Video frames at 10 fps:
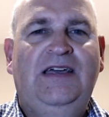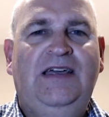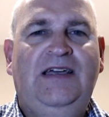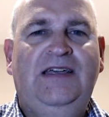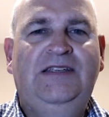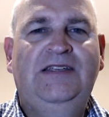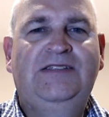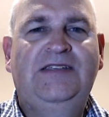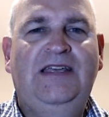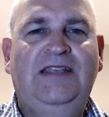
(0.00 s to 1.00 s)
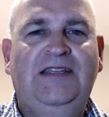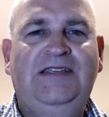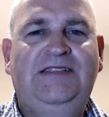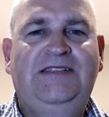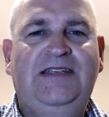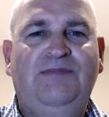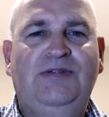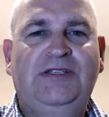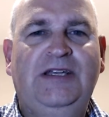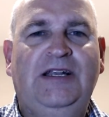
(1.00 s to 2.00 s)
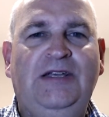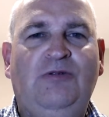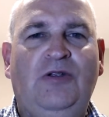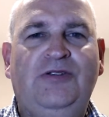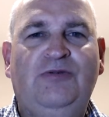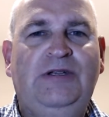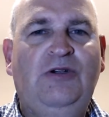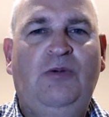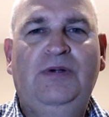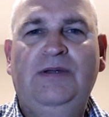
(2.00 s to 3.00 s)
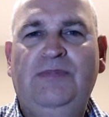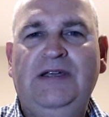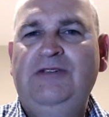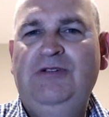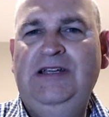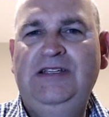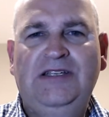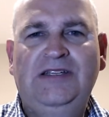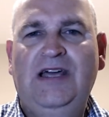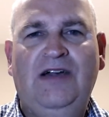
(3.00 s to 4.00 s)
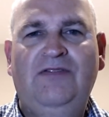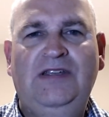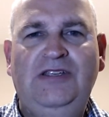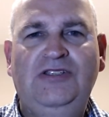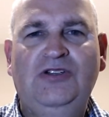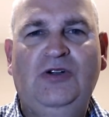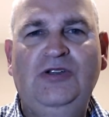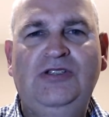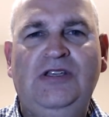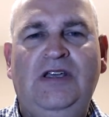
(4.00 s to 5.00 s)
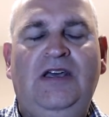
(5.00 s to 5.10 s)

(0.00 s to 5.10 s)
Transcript: Uh, he did say that he didn't particularly want to reopen, but he really didn't have any choice.